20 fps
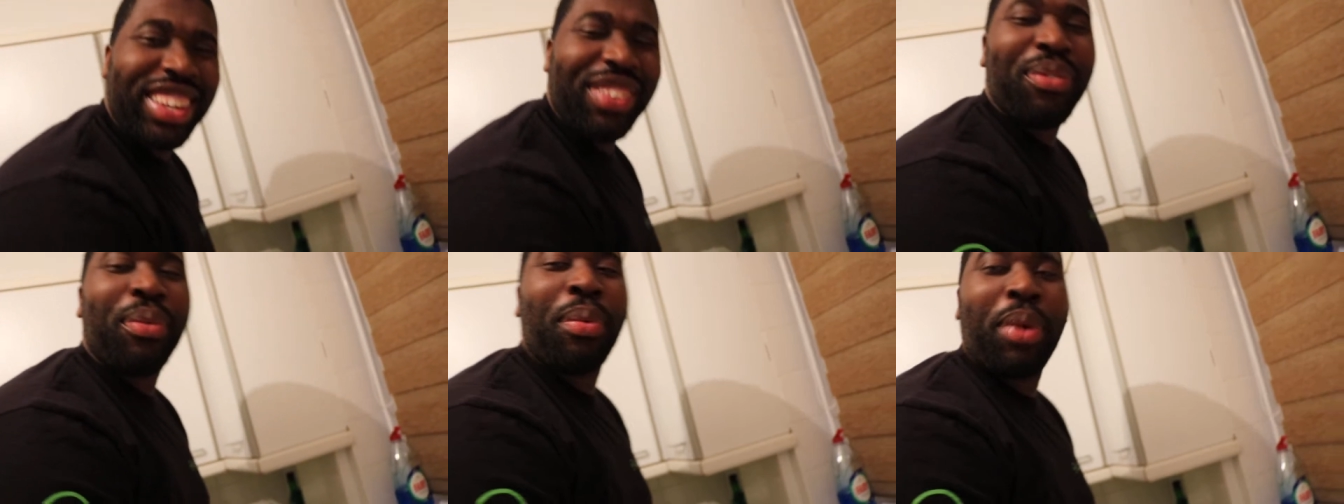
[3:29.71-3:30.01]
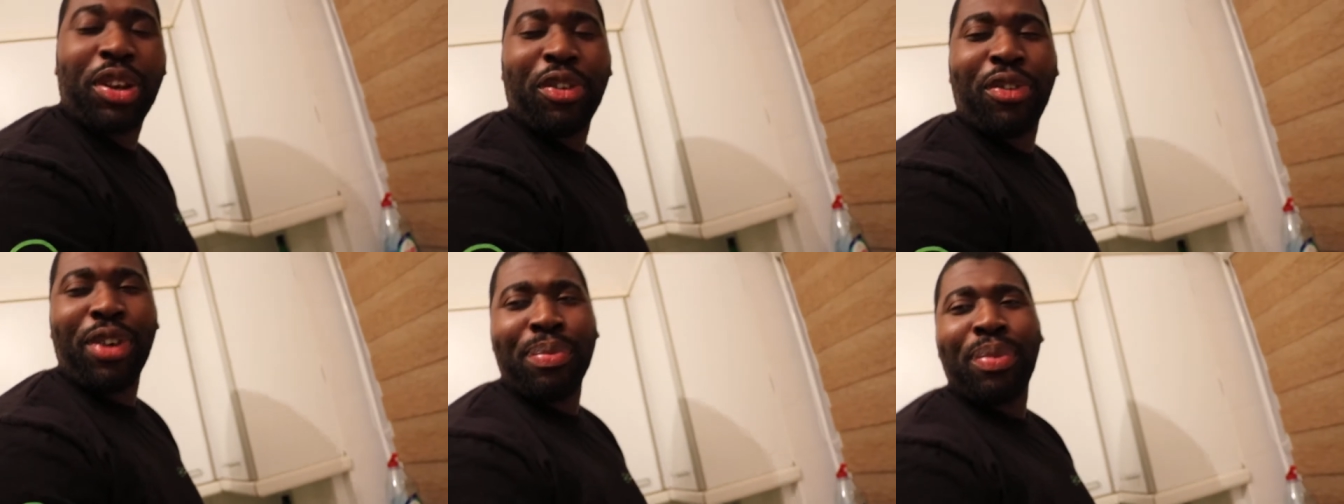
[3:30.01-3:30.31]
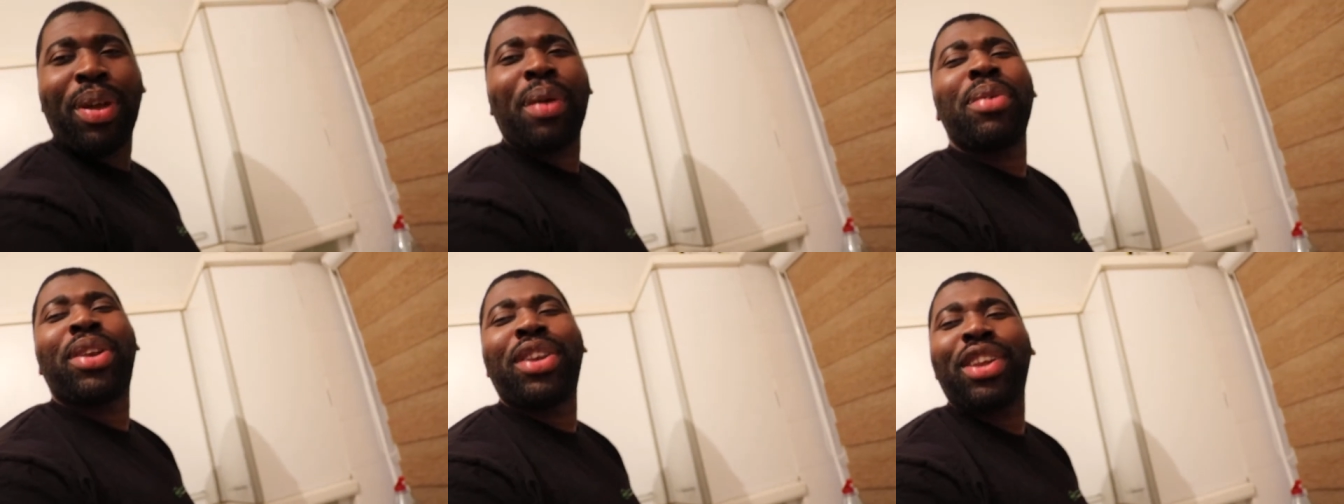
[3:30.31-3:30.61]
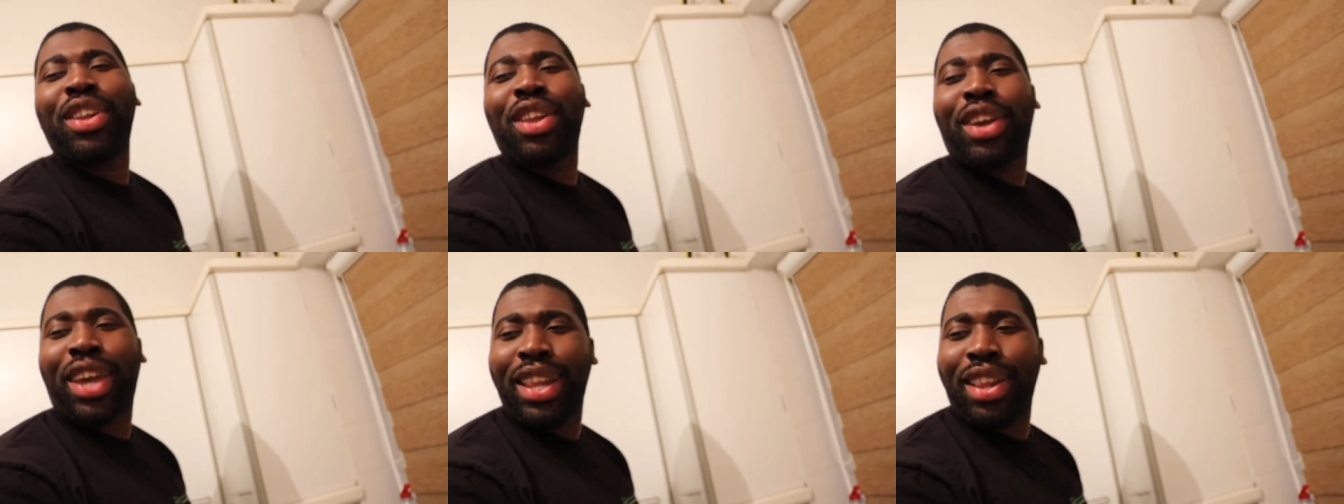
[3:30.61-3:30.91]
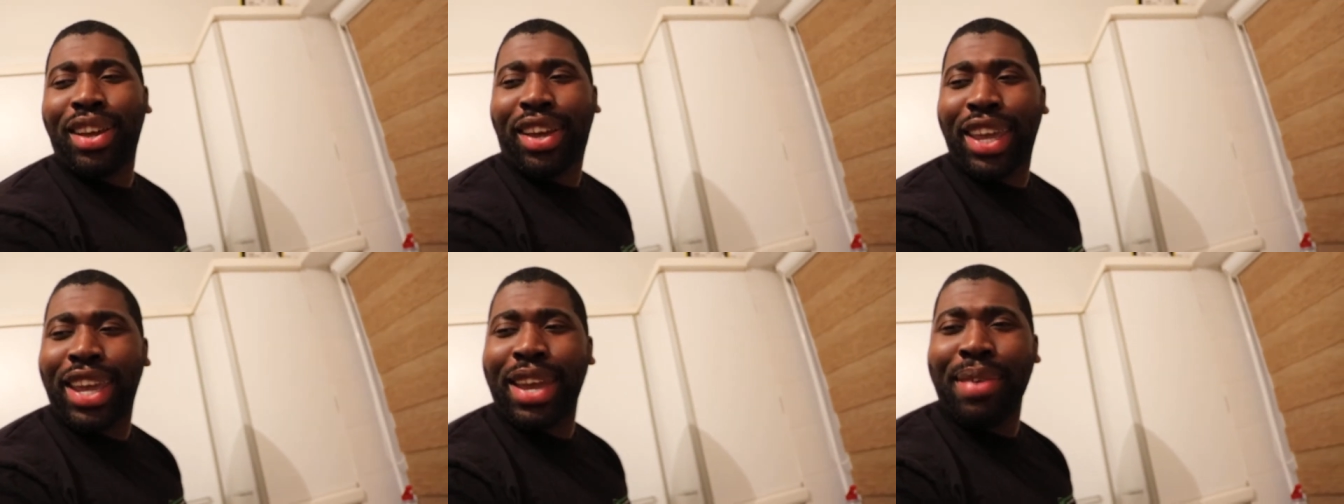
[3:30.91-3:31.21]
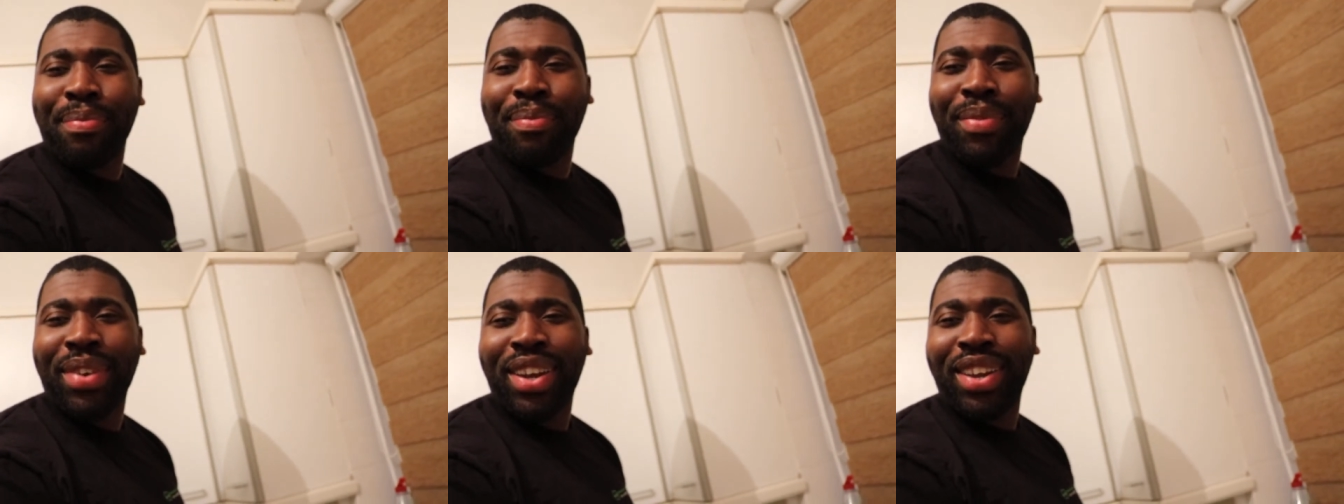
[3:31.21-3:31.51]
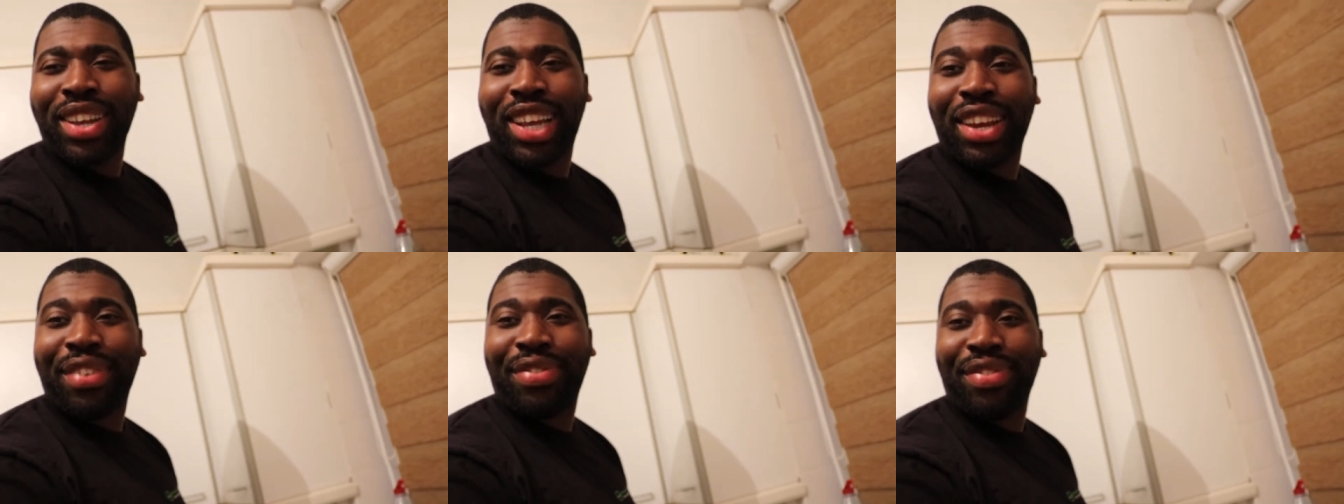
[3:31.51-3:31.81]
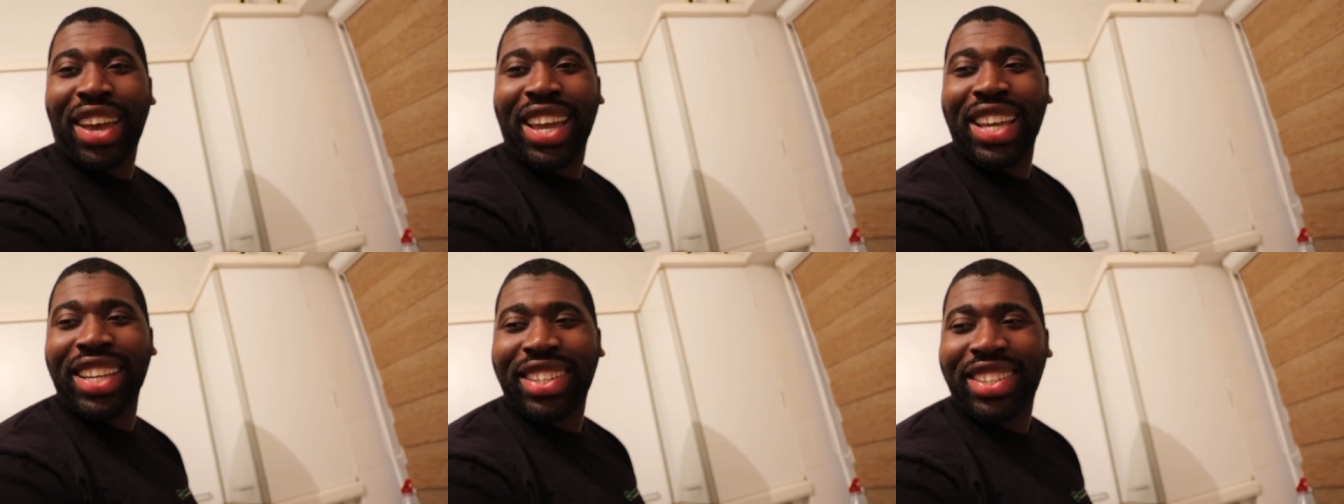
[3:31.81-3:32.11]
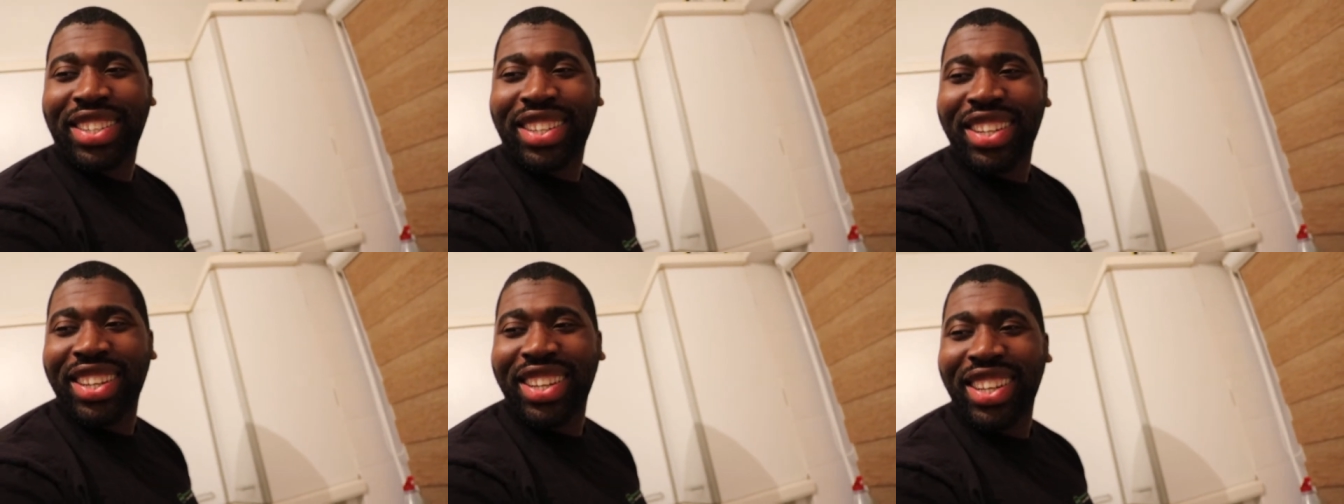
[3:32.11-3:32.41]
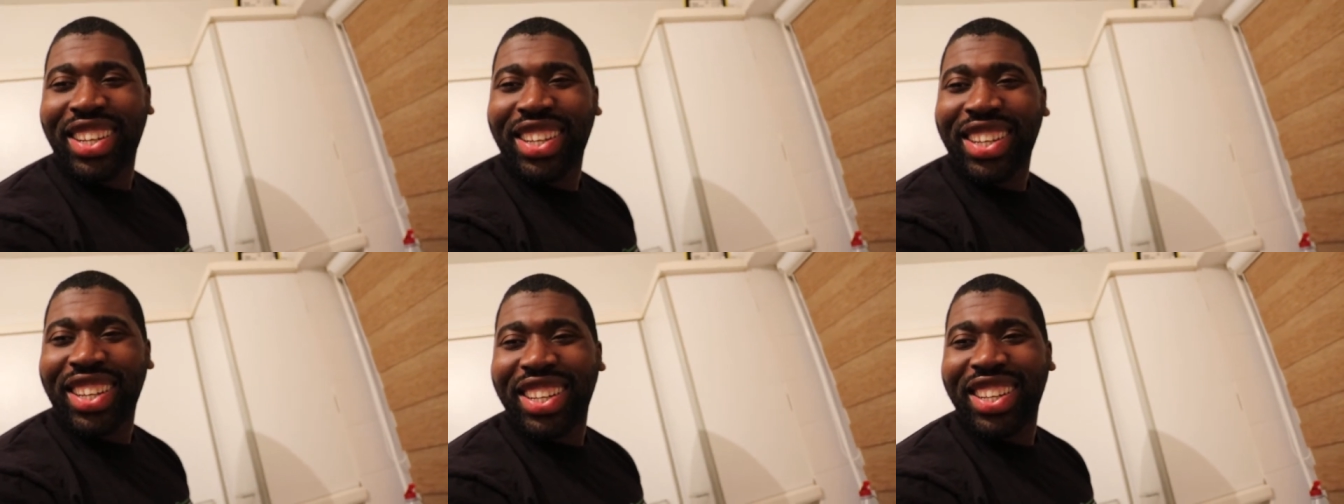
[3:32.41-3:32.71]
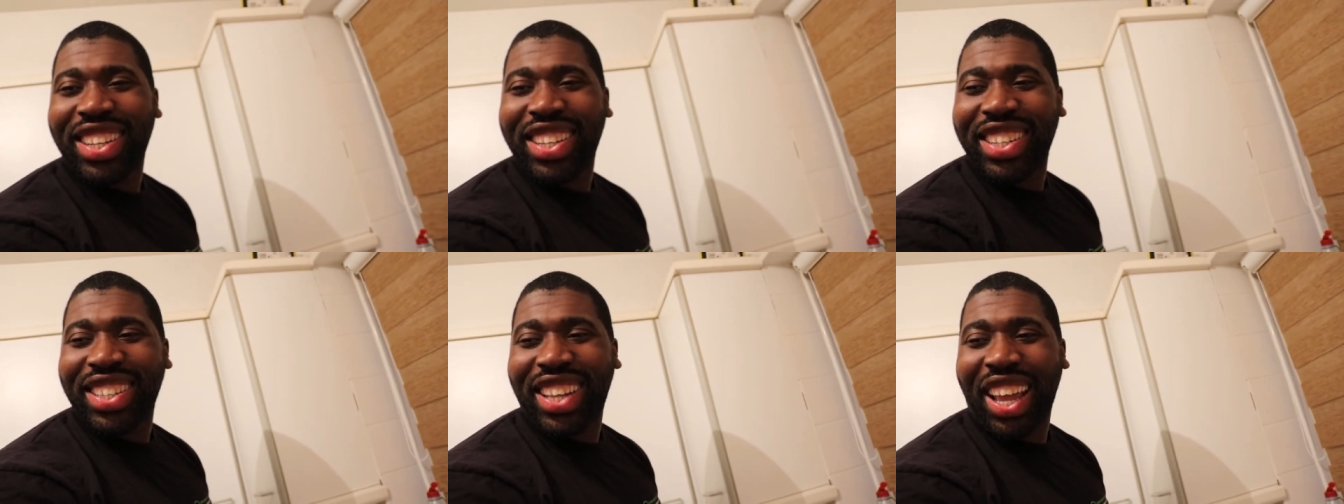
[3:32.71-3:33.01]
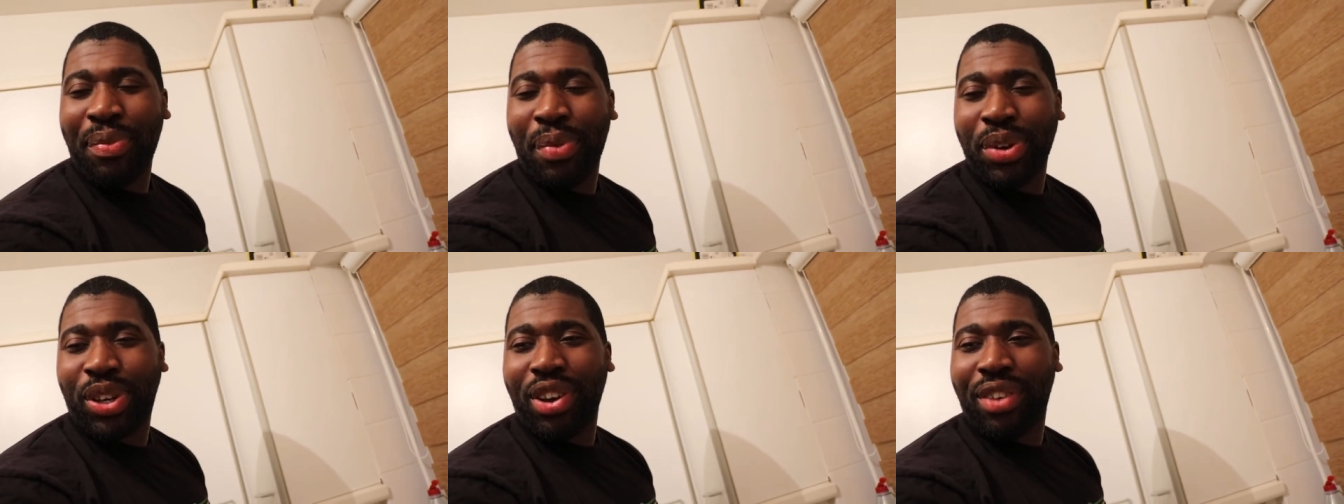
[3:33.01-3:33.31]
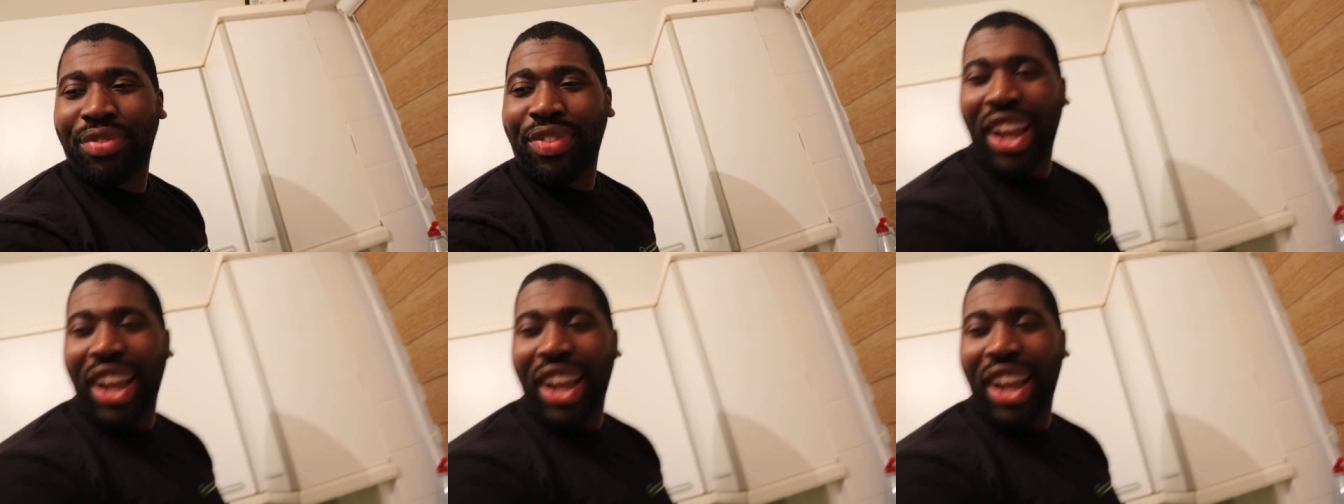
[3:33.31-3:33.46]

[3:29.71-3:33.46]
Look at him. Look at his face. Daniel. Take a picture of